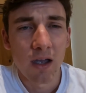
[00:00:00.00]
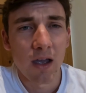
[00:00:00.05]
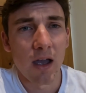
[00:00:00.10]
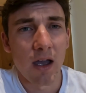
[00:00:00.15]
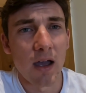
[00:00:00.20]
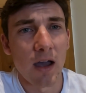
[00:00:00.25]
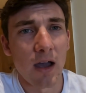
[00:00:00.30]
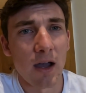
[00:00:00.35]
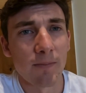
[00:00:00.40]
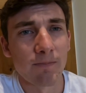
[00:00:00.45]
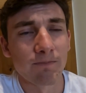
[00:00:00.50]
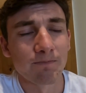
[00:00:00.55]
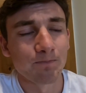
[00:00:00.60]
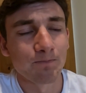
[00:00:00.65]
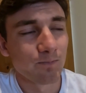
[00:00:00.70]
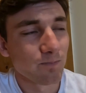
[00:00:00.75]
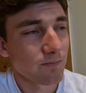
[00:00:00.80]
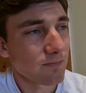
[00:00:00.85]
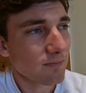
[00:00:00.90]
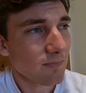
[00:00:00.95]

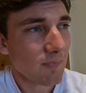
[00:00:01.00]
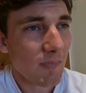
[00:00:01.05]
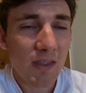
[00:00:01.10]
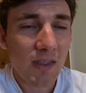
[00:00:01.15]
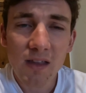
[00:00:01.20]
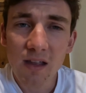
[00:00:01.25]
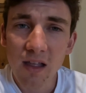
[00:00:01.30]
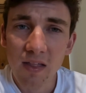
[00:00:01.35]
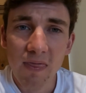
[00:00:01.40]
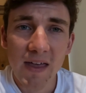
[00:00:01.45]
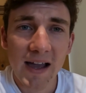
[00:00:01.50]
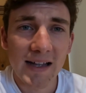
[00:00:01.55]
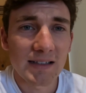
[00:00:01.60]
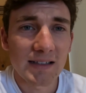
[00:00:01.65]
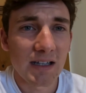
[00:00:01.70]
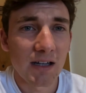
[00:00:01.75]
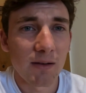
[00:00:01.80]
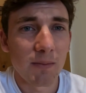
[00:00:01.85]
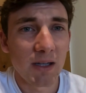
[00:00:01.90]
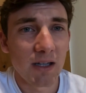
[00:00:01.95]

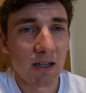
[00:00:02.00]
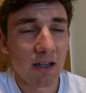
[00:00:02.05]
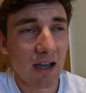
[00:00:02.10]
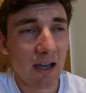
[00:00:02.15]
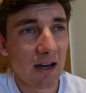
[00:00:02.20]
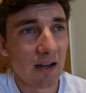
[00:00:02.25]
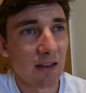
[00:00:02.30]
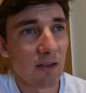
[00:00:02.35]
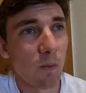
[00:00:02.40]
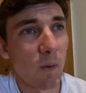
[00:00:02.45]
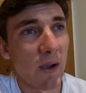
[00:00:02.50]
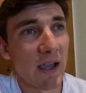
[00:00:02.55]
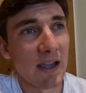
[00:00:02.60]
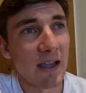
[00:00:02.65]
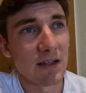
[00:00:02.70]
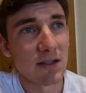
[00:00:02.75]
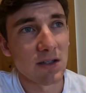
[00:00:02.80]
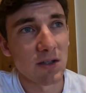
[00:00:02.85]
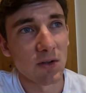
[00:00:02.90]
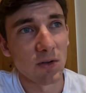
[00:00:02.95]
That's going to be kind of the
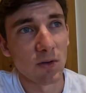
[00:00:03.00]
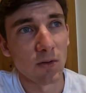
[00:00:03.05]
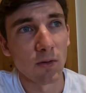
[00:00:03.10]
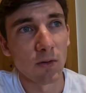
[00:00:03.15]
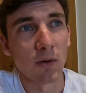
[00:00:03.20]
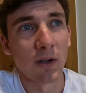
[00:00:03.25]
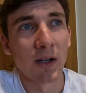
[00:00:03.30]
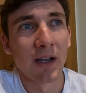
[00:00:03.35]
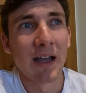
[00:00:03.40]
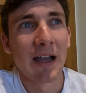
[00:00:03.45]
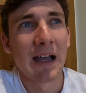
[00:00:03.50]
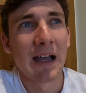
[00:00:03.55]
way to,